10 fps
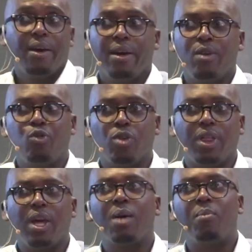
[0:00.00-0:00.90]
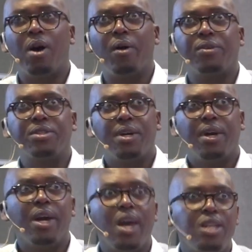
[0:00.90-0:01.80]
if you think about
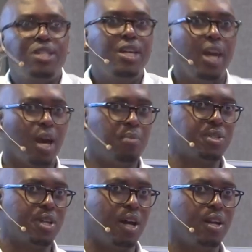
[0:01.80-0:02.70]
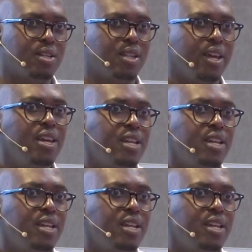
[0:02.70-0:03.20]
A T Ms, right? The